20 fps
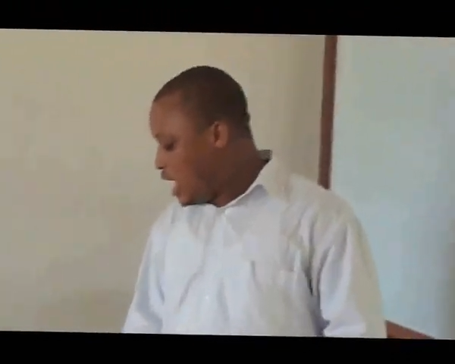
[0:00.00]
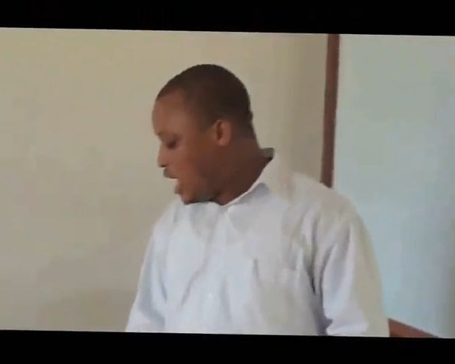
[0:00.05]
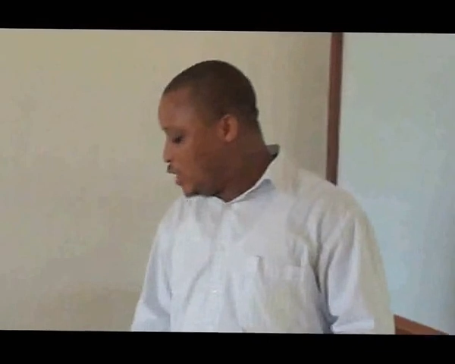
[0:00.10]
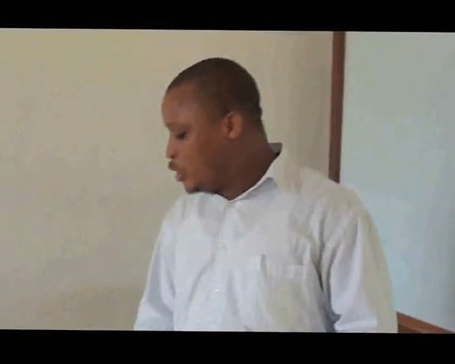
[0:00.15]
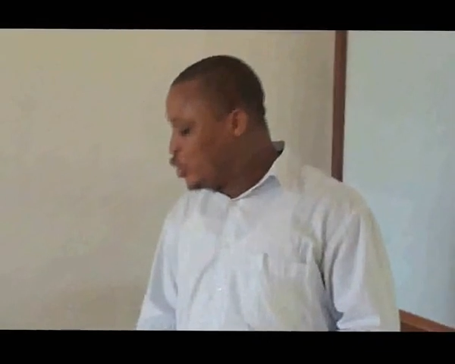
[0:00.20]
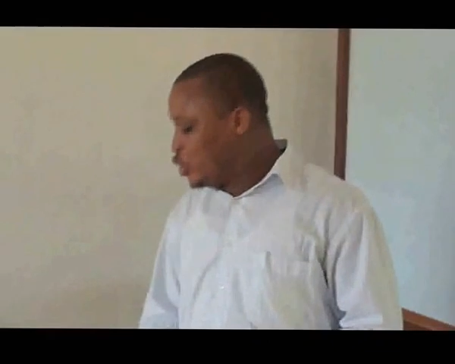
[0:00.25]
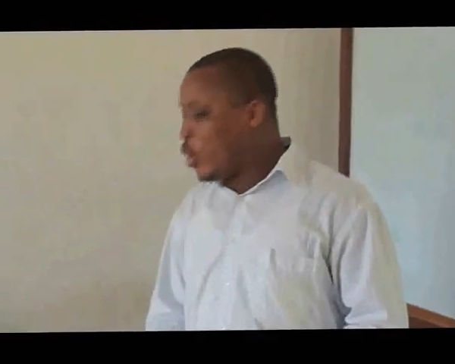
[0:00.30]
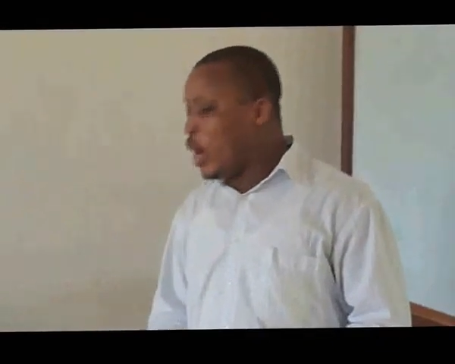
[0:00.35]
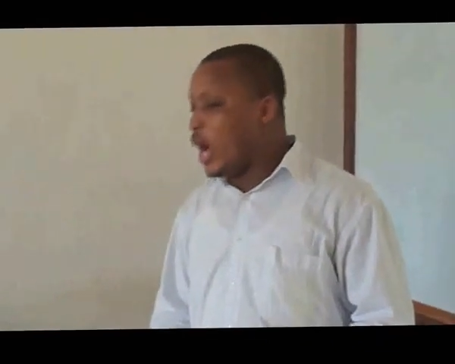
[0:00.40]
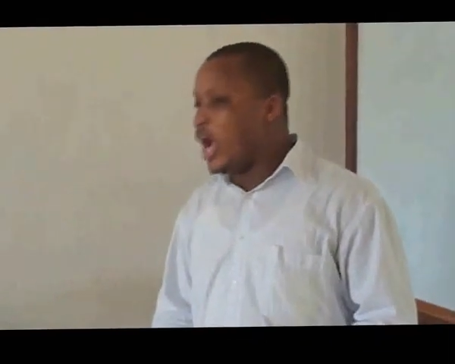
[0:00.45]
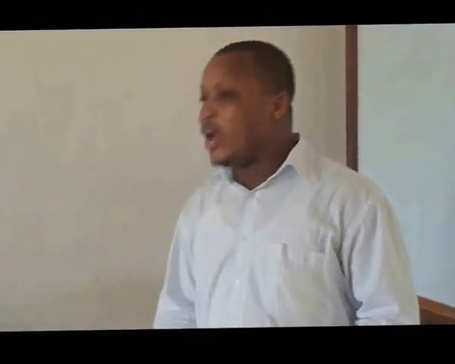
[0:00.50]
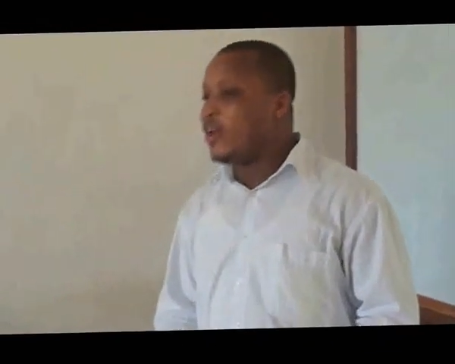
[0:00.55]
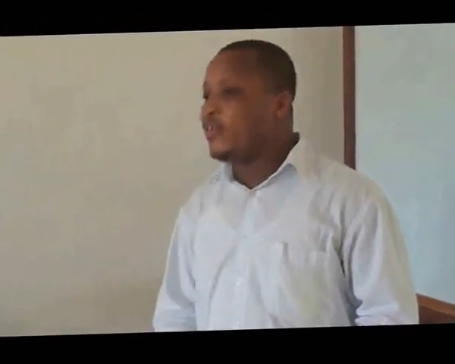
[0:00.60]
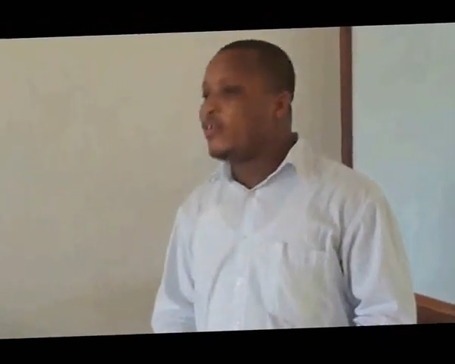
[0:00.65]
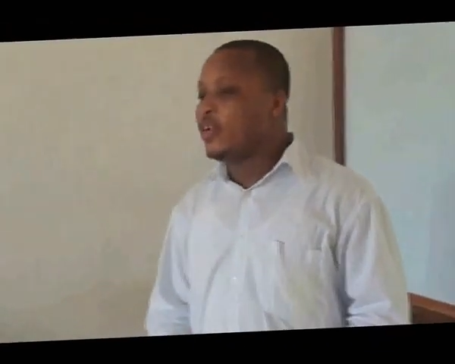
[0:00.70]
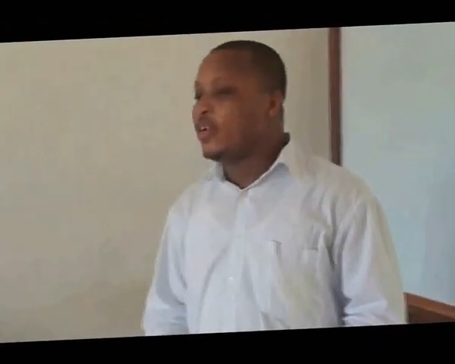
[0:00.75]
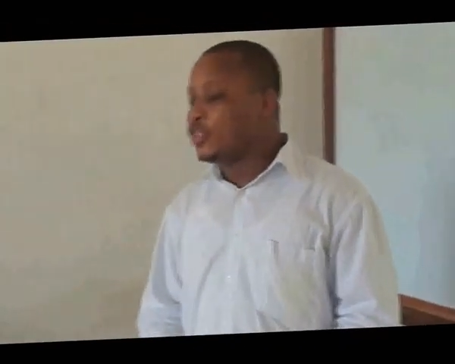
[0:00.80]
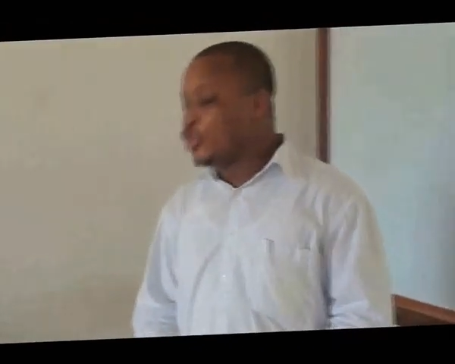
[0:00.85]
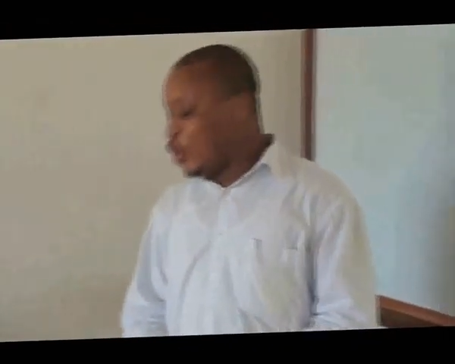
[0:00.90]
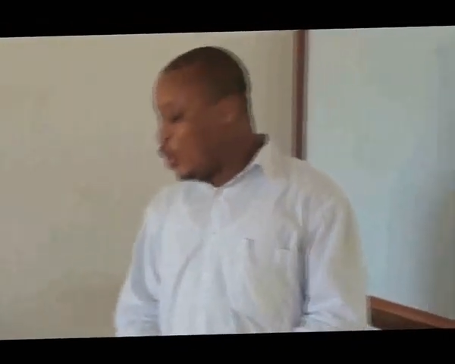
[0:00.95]
And so I
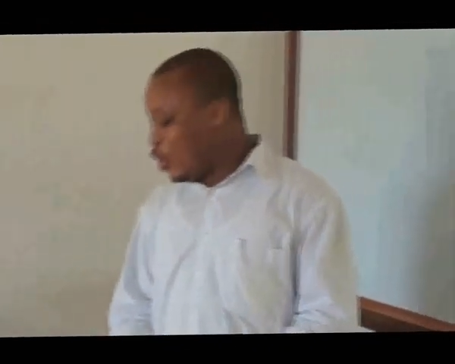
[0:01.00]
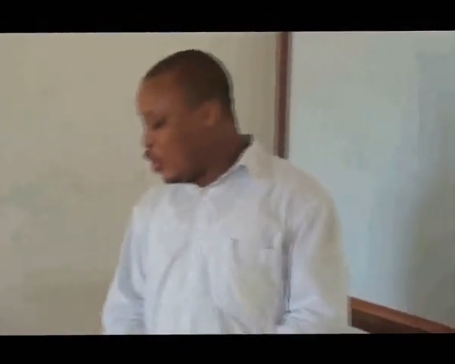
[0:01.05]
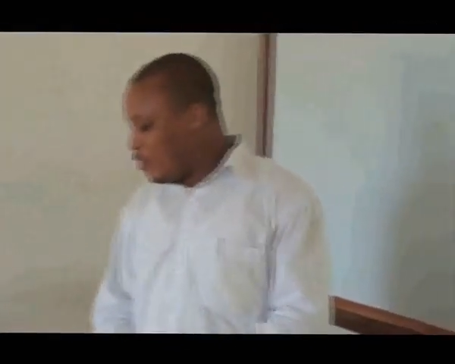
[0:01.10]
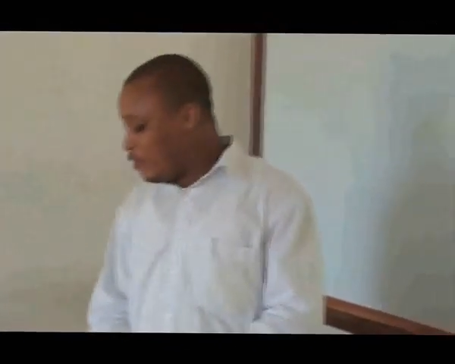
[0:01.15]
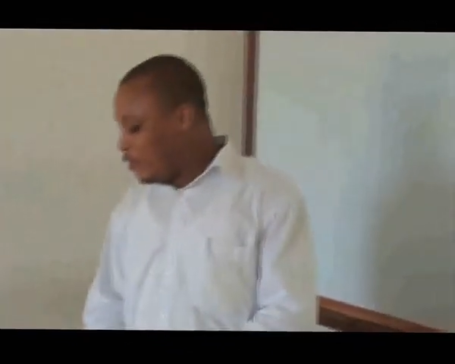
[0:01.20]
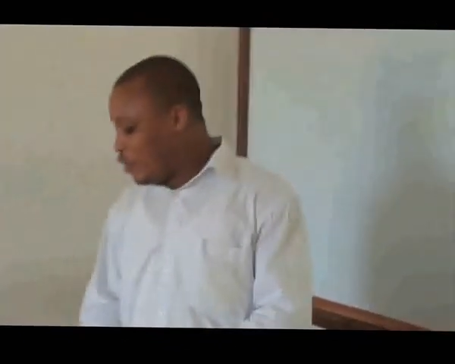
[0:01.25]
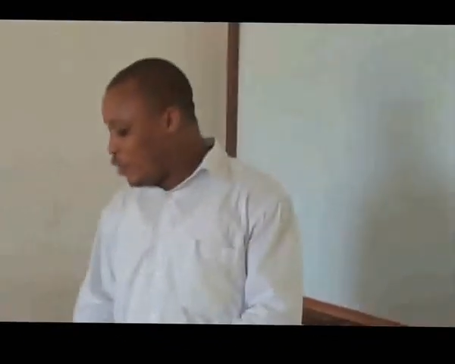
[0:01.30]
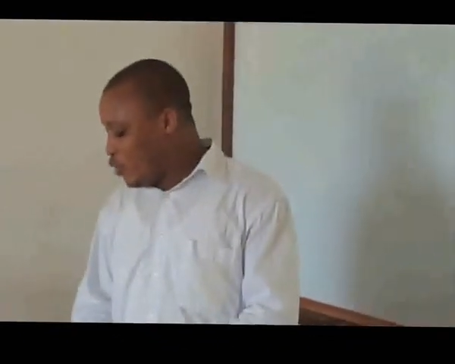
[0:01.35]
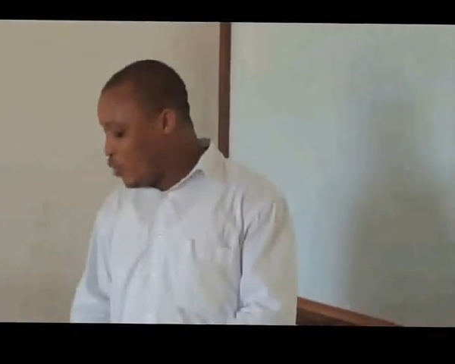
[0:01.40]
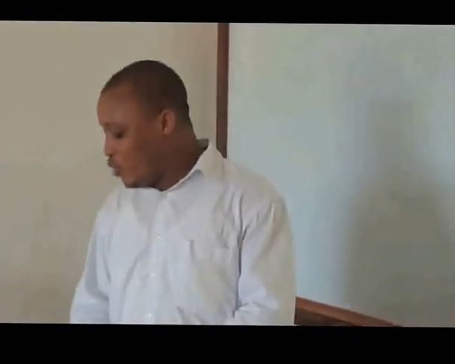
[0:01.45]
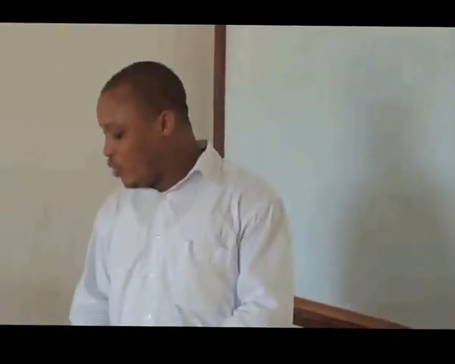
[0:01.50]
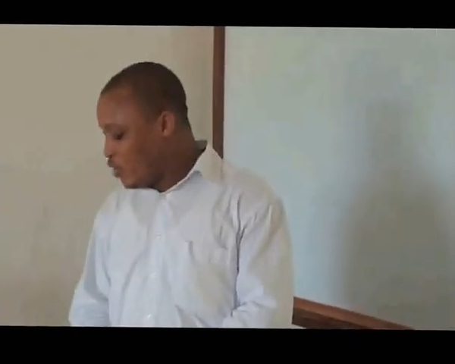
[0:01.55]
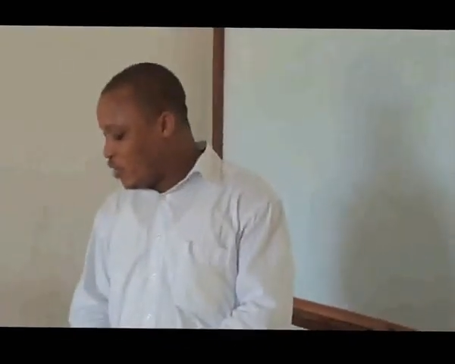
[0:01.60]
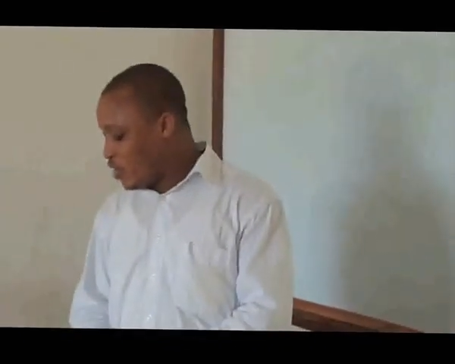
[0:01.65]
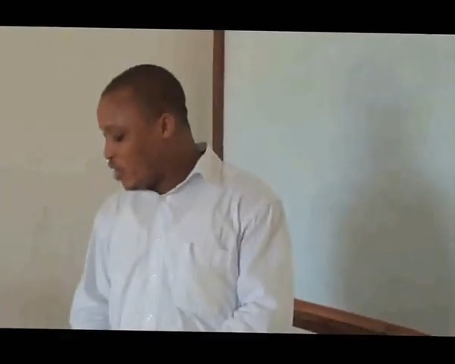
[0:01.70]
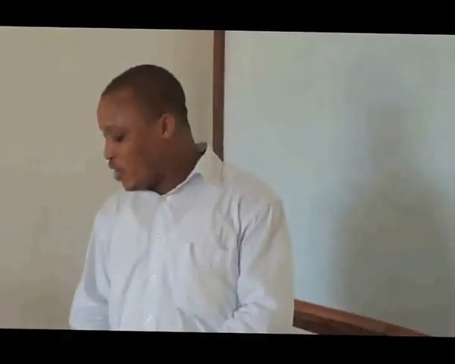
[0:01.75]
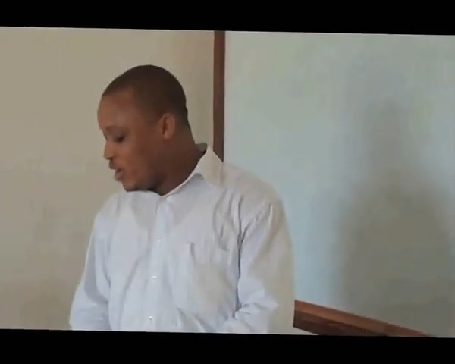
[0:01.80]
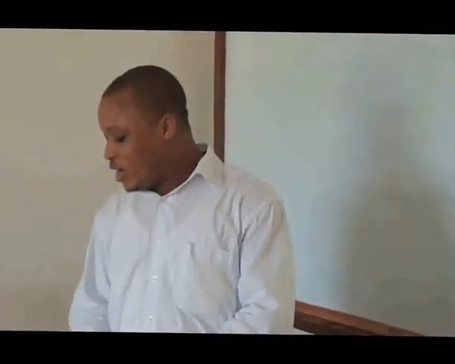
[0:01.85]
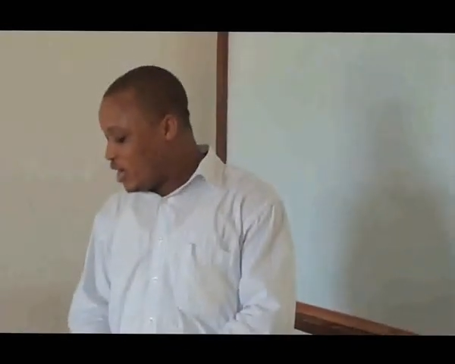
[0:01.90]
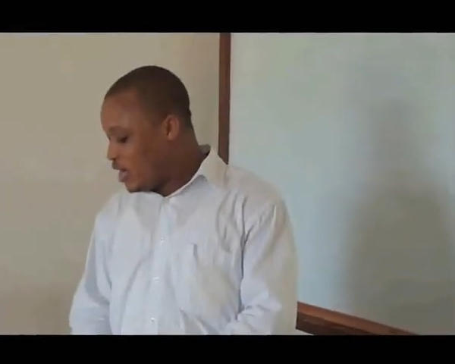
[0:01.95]
invite all of you
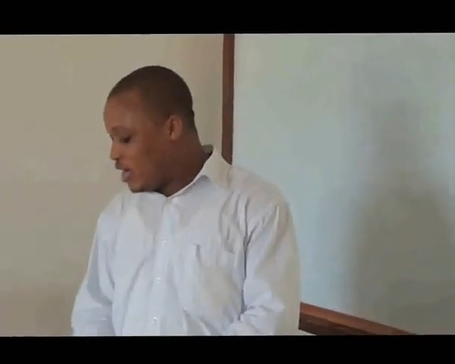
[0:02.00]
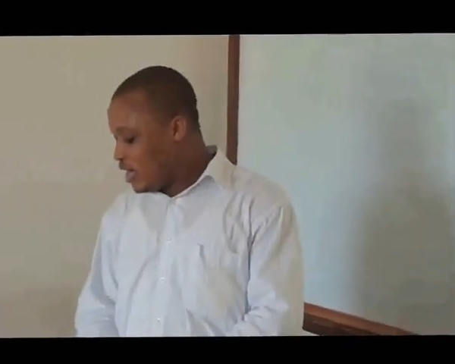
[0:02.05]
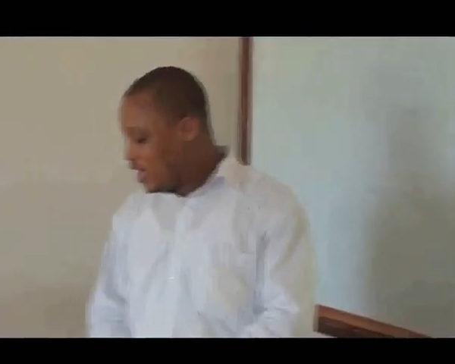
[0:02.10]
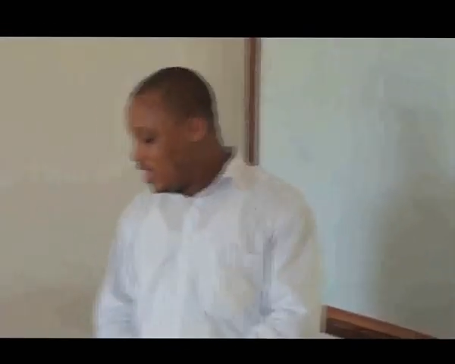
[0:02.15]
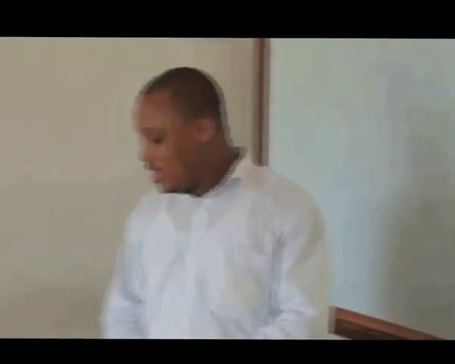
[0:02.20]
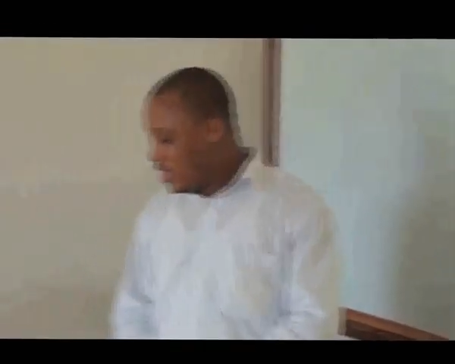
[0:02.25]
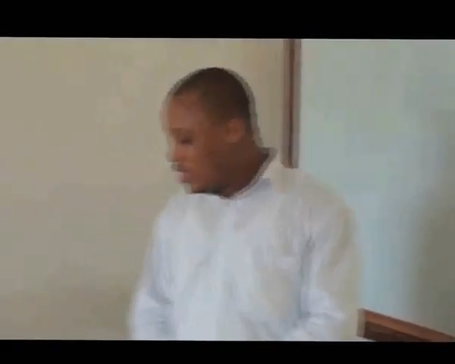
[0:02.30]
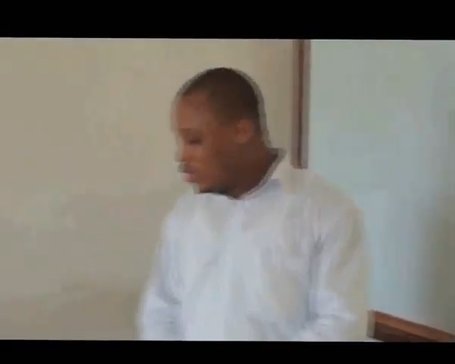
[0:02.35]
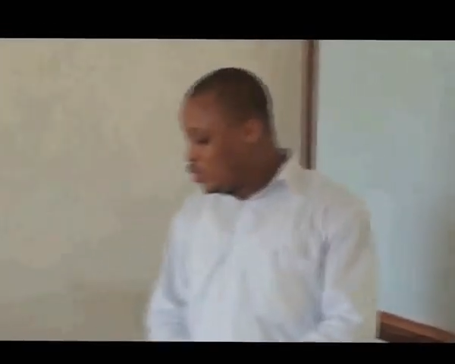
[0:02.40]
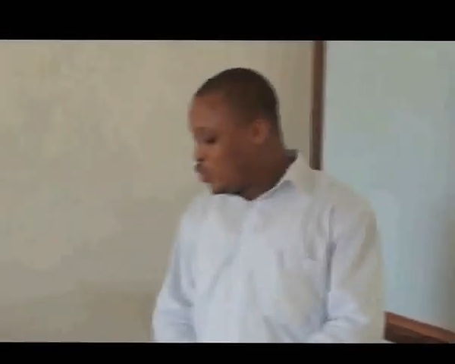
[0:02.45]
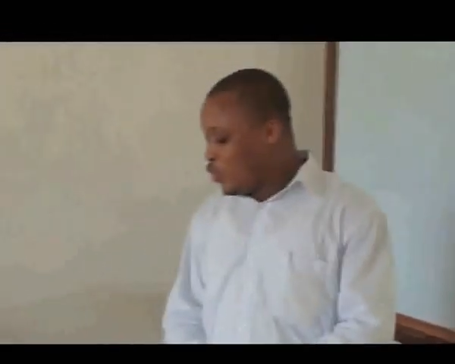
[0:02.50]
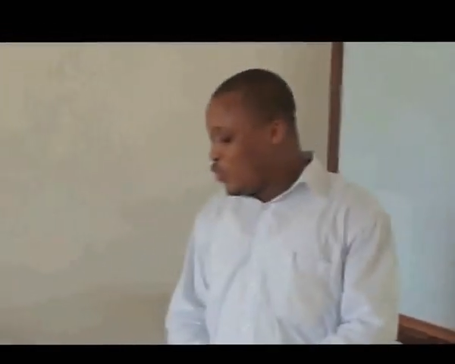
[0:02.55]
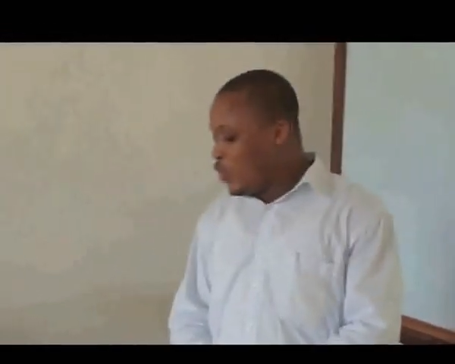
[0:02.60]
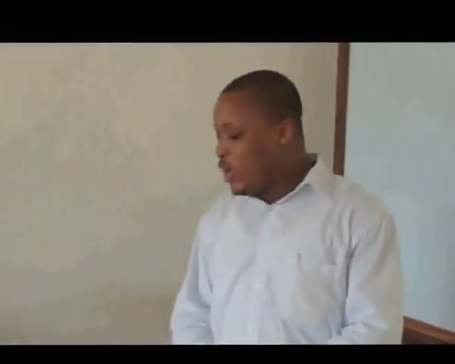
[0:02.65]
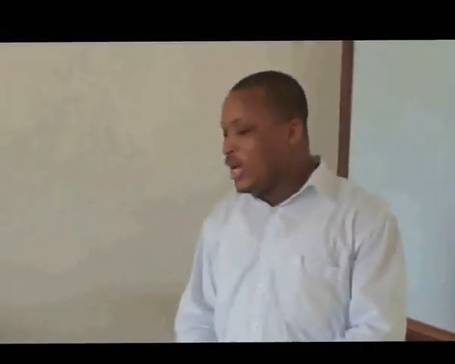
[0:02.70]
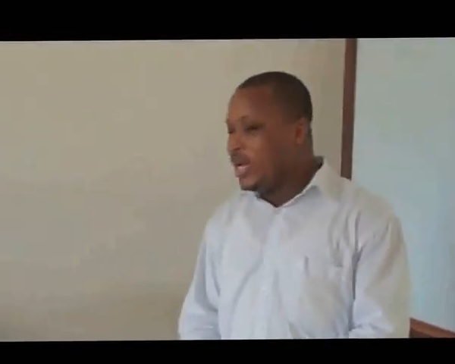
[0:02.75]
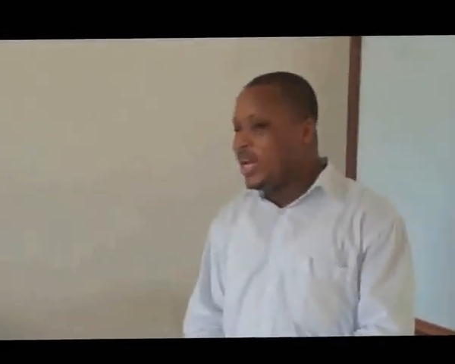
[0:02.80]
to